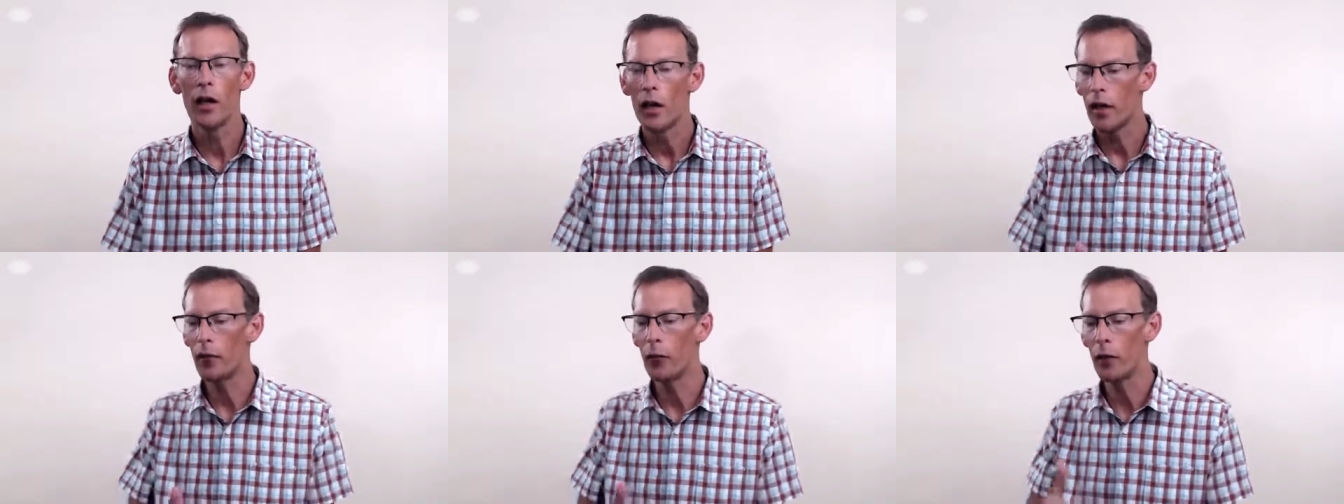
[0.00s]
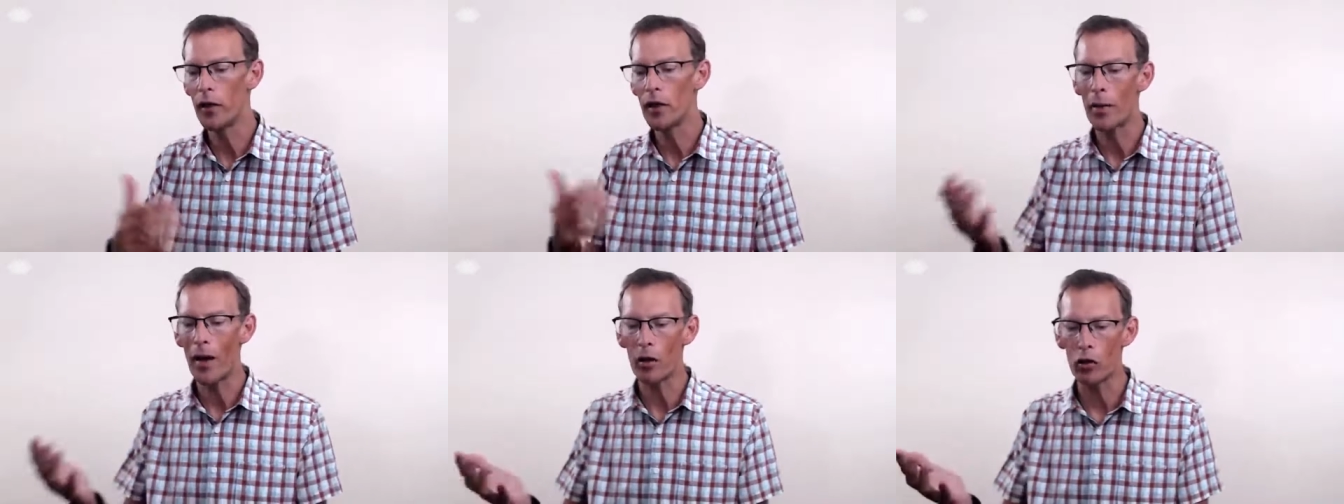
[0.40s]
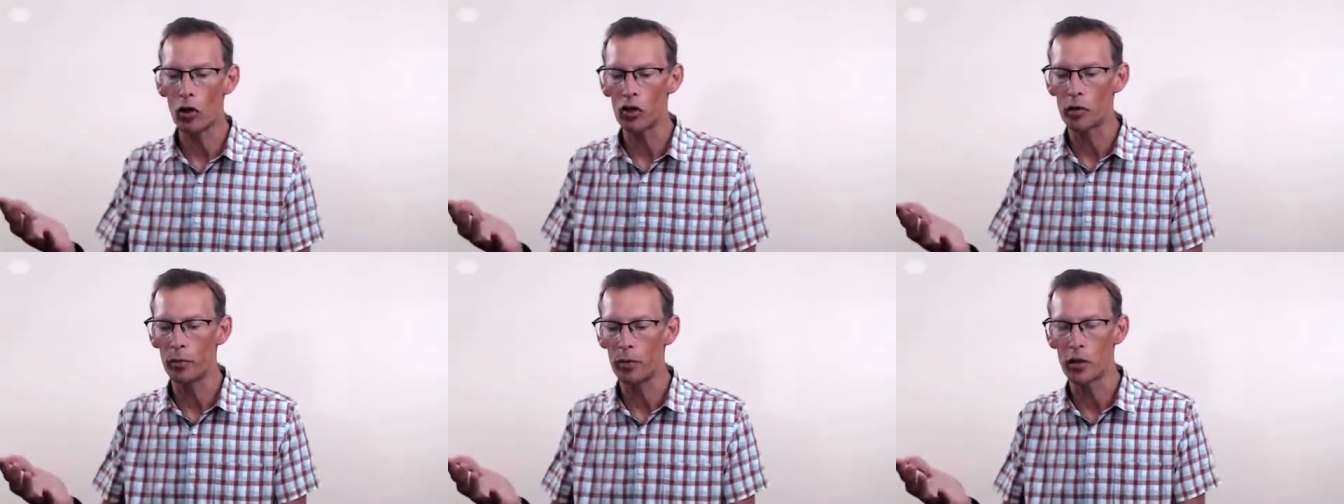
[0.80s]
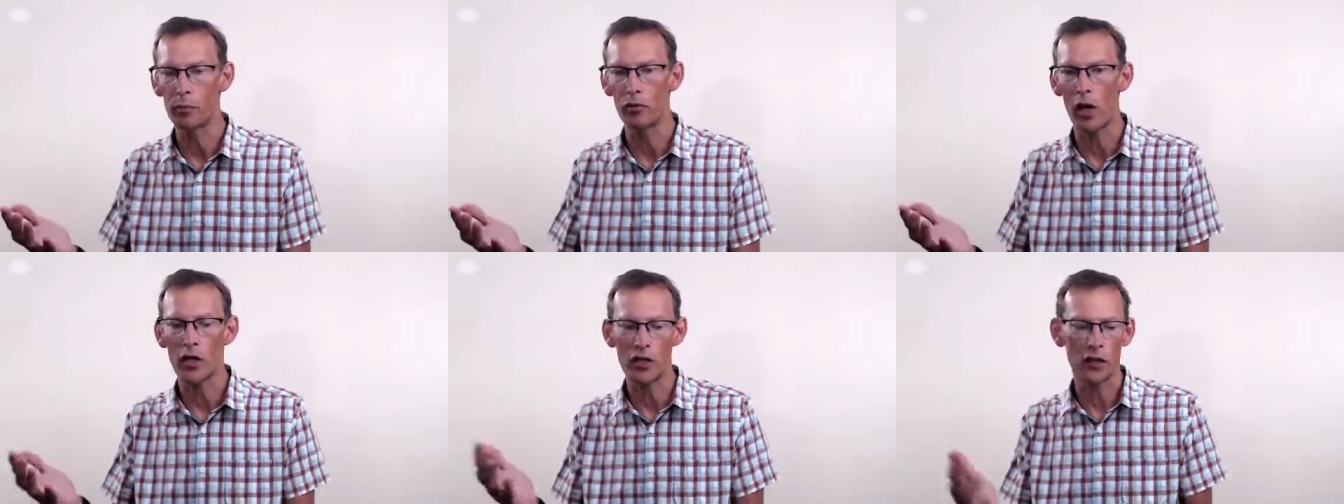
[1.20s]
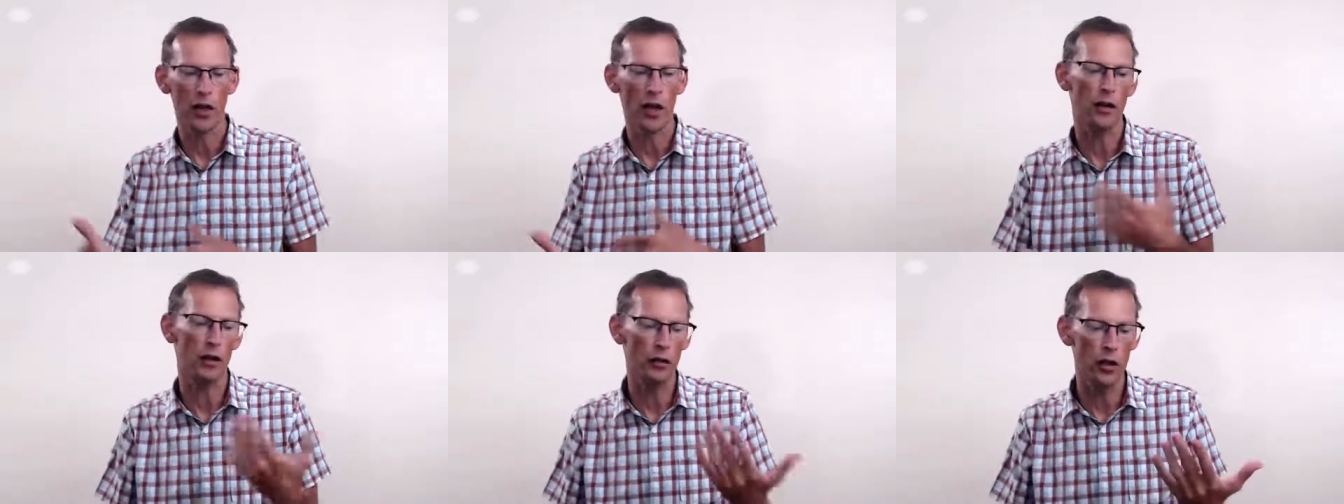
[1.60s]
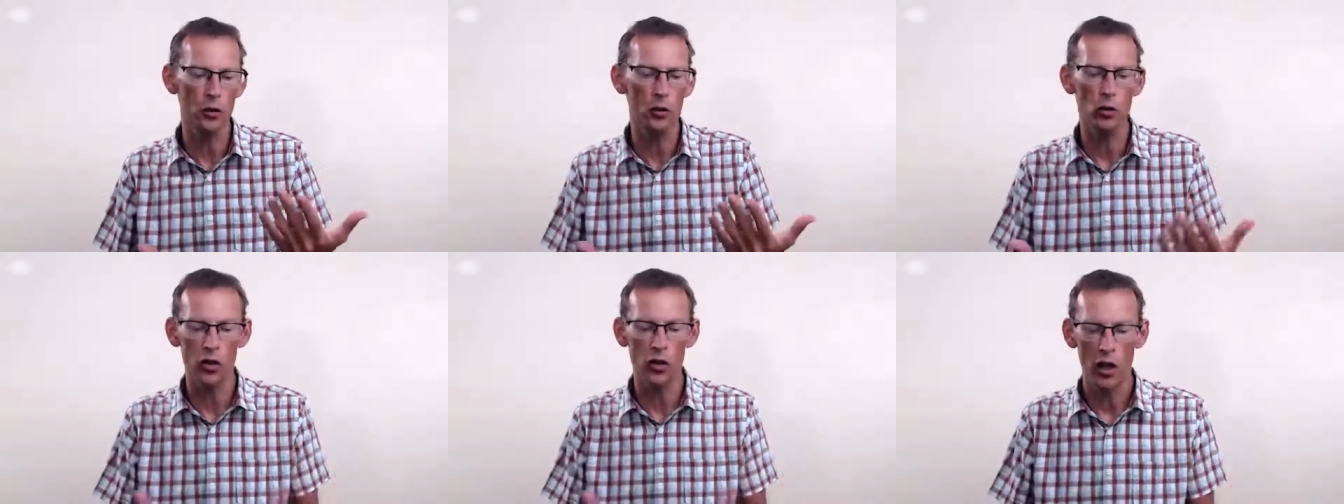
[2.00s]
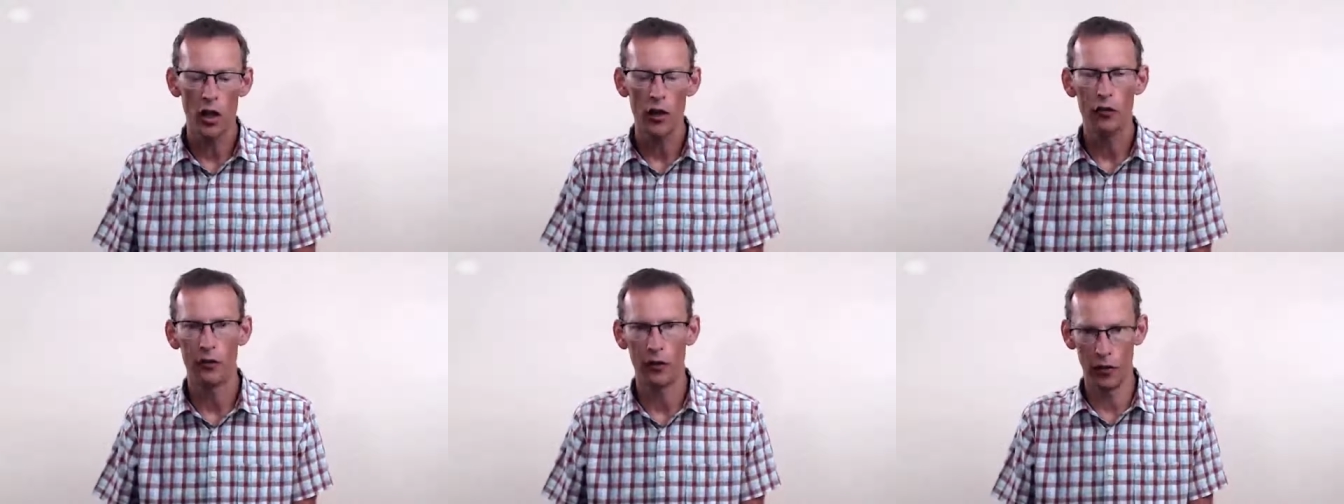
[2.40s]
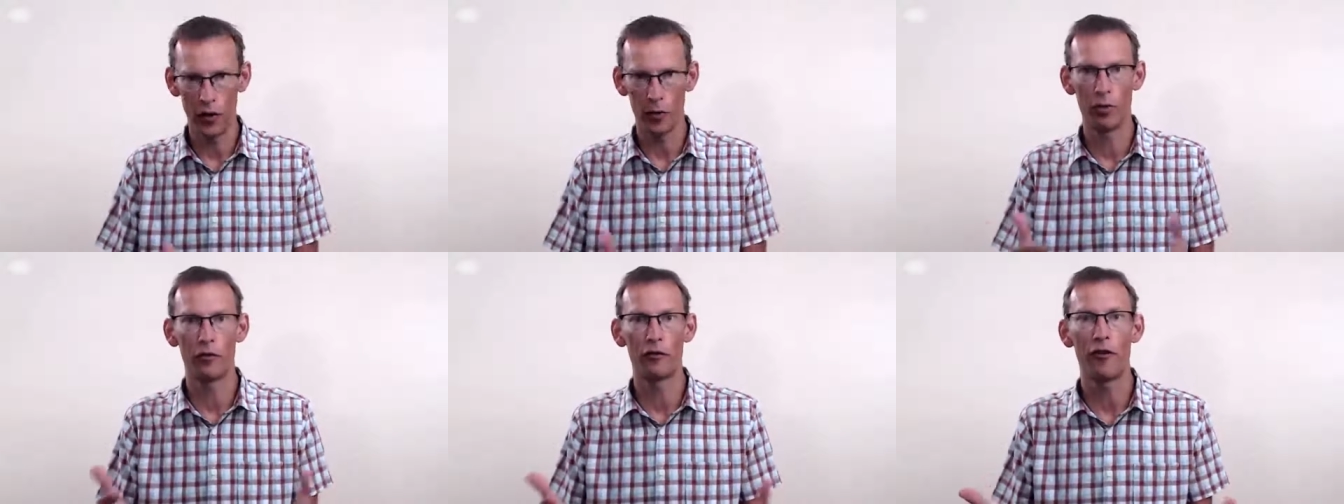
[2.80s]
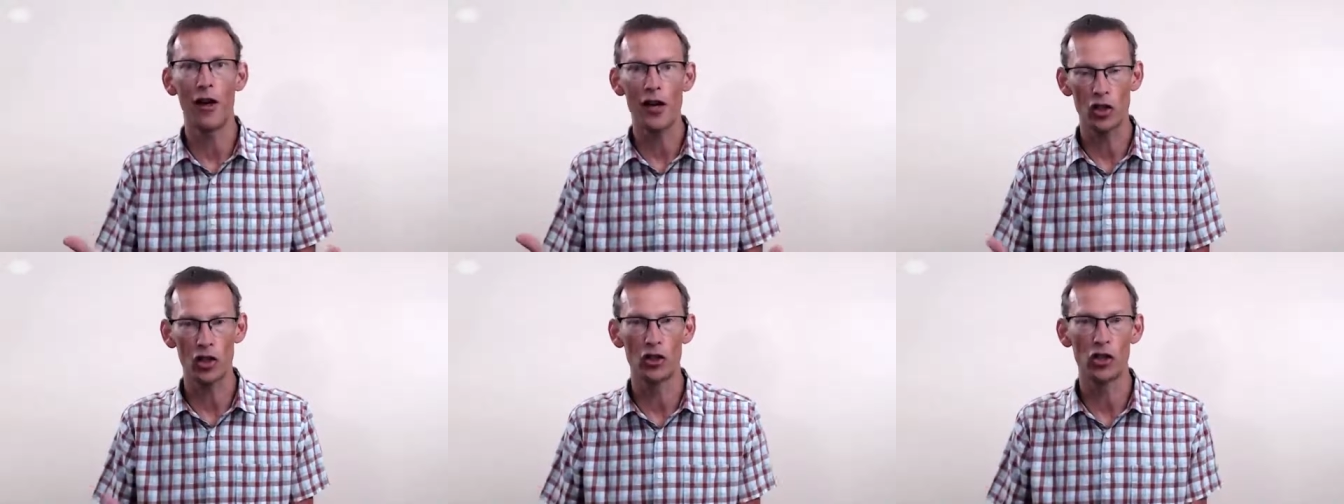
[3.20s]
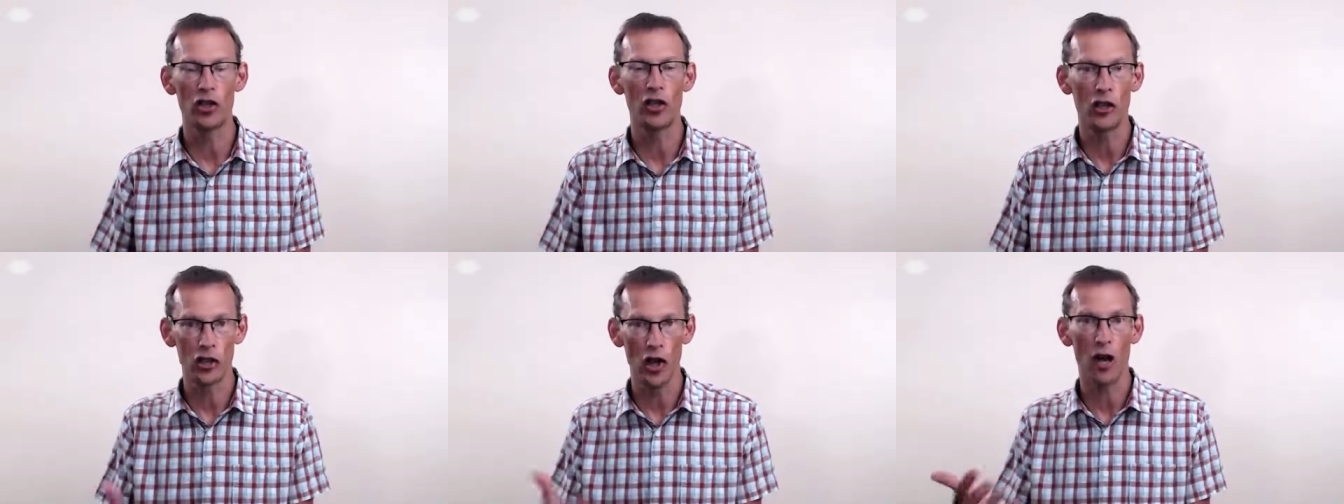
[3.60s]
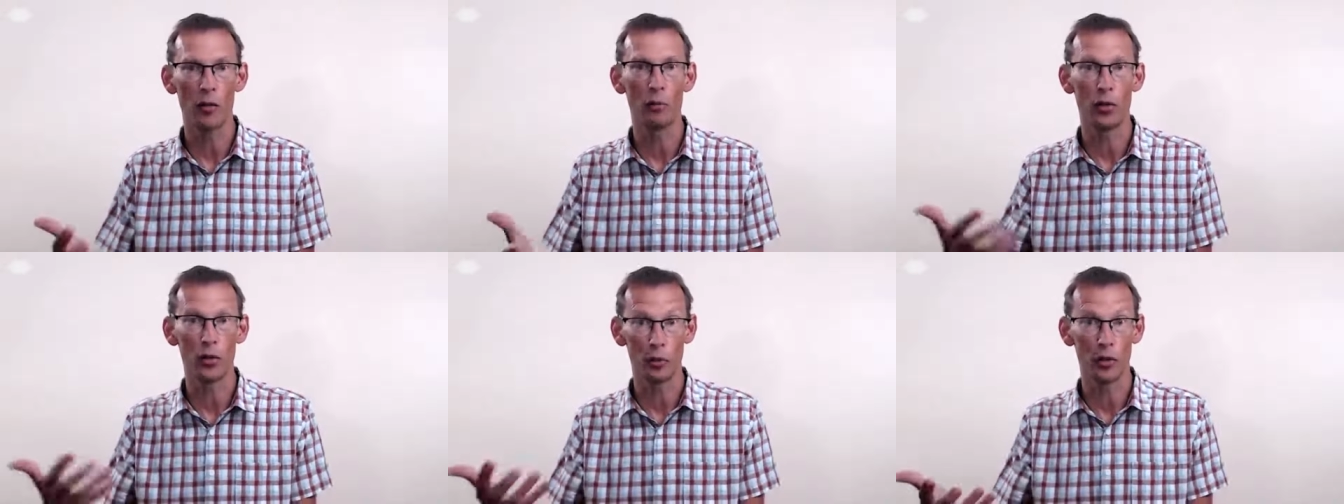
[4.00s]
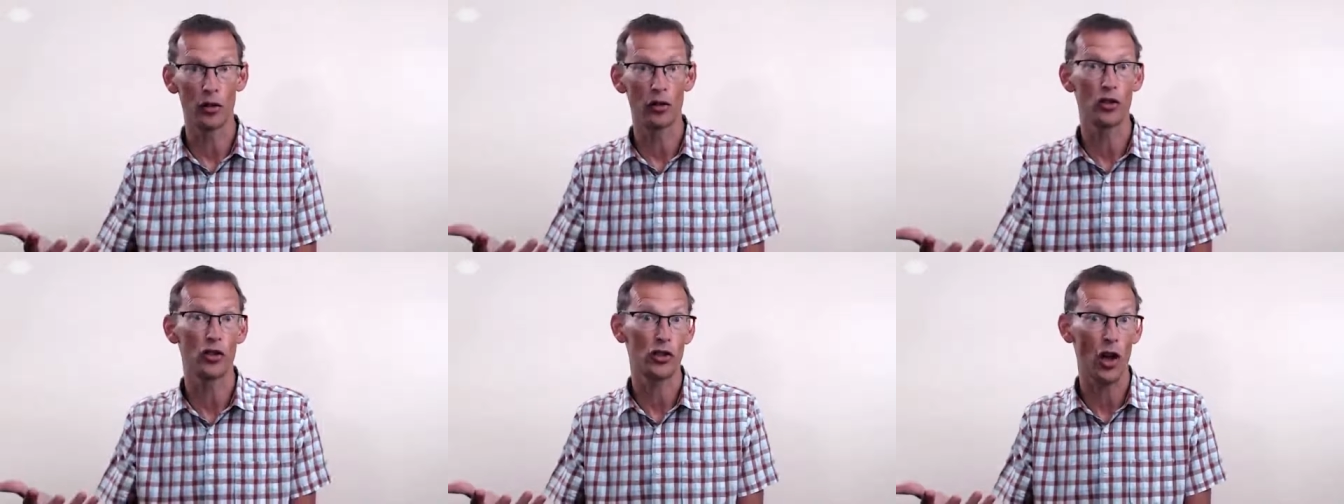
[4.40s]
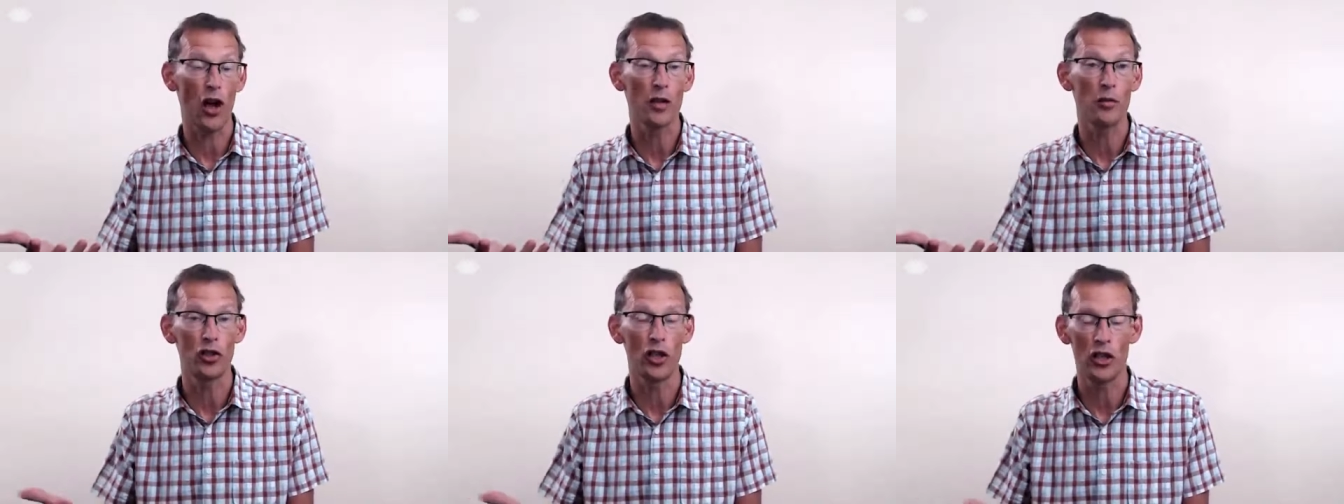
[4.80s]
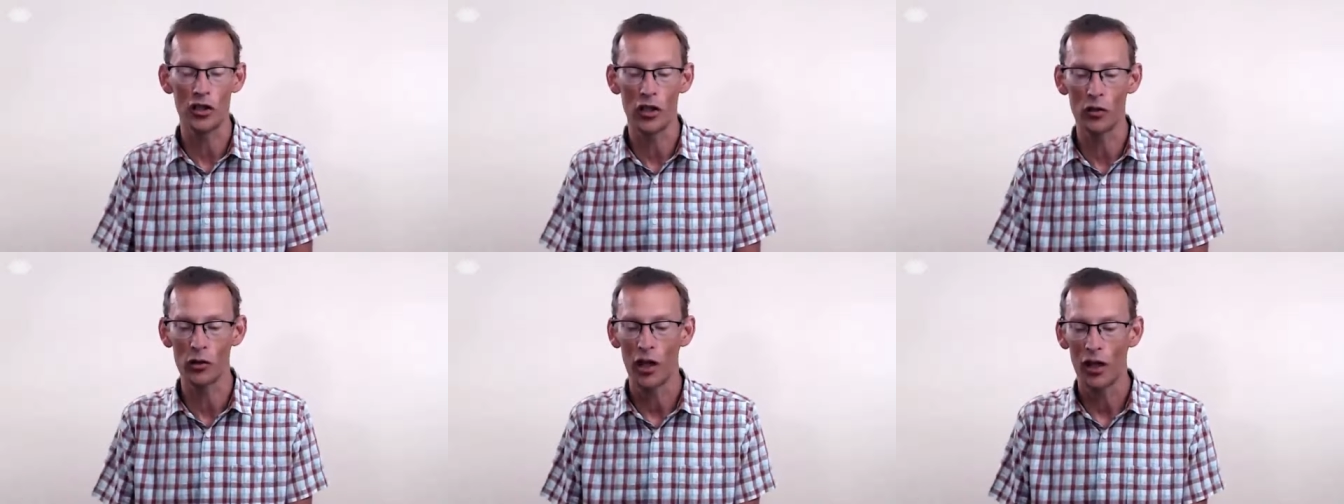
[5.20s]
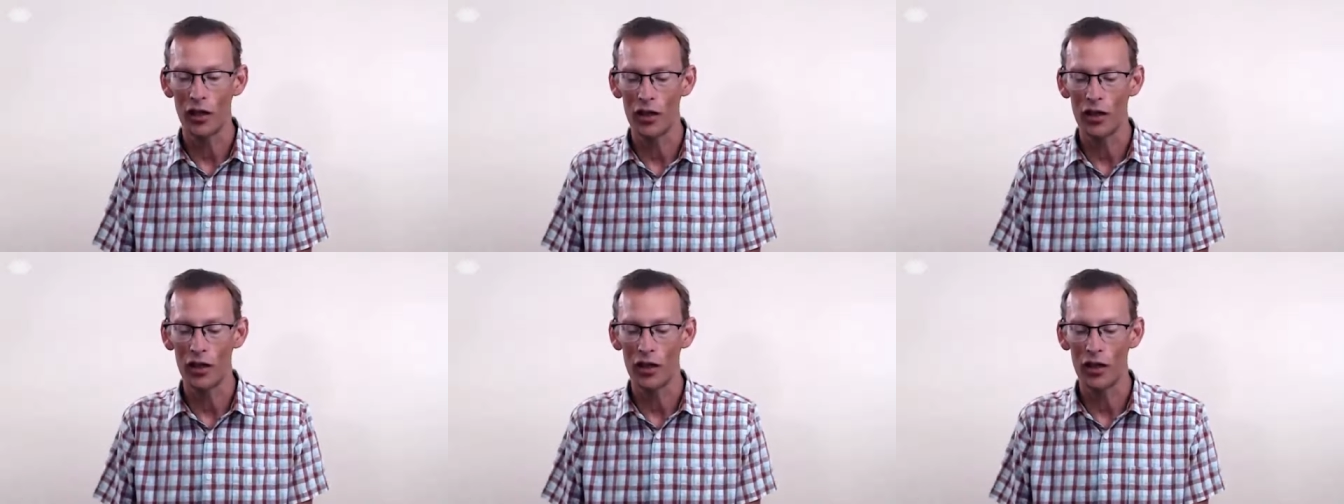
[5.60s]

If we think about cost plus pricing, and I'll use the professions as an example because timesheets is,